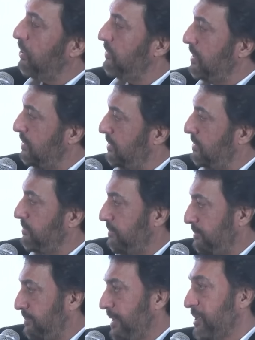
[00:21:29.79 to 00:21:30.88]
of these
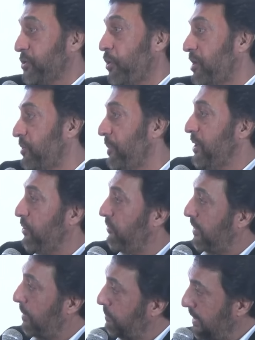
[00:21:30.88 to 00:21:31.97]
assortment of
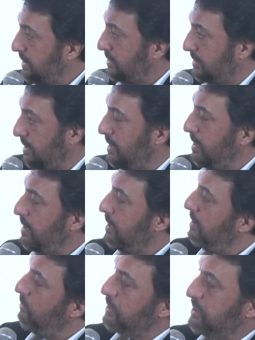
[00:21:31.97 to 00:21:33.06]
companies
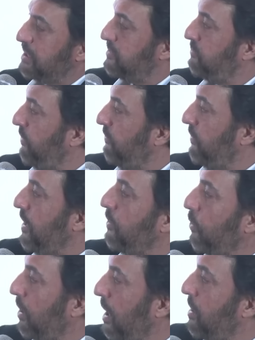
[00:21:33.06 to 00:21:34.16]
which is 50
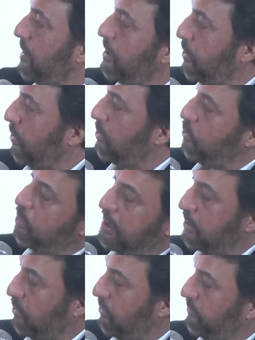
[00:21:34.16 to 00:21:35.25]
crore, 100 crore,
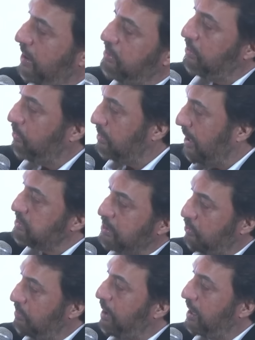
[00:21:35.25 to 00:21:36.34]
200 crore, 500 crore, 1000
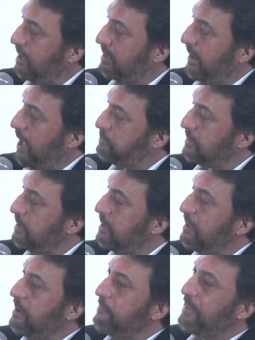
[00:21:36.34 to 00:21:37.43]
crore market caps.
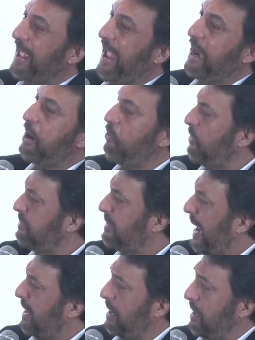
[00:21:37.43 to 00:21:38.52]
And out of
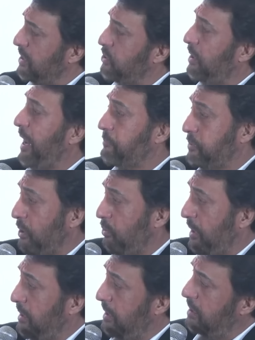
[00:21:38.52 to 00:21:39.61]
that, unless you're an absolute
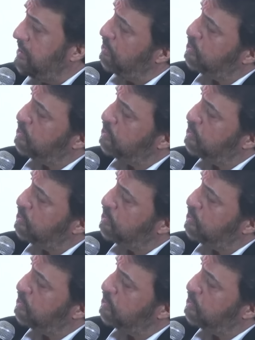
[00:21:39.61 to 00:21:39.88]
idiot, you